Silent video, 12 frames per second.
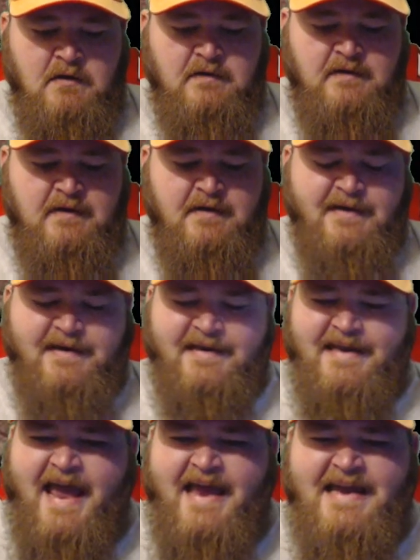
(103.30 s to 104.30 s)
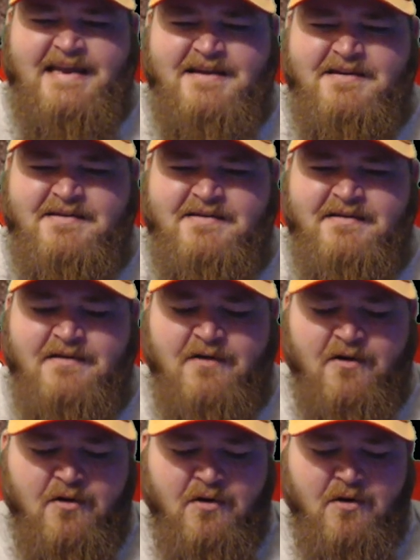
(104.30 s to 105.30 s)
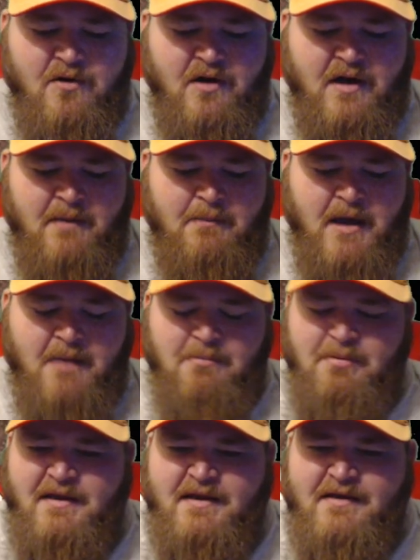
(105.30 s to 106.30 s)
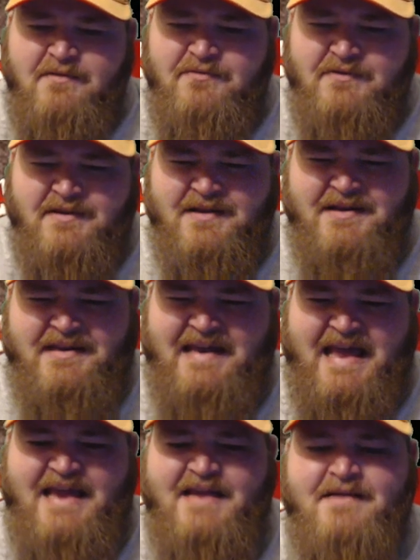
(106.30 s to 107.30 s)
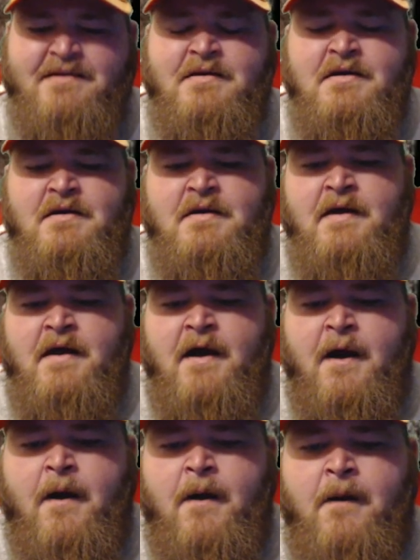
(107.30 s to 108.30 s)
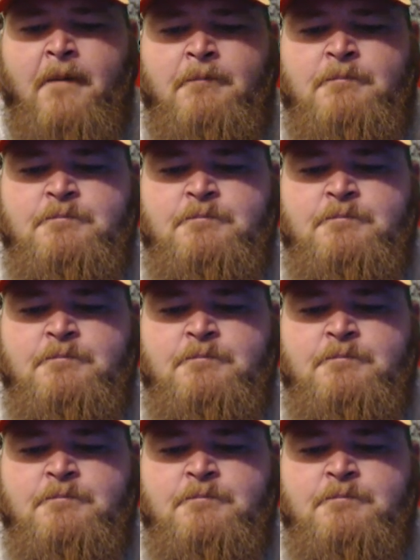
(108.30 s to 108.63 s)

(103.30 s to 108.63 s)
Dane, or I believe Dylan Dane. Um,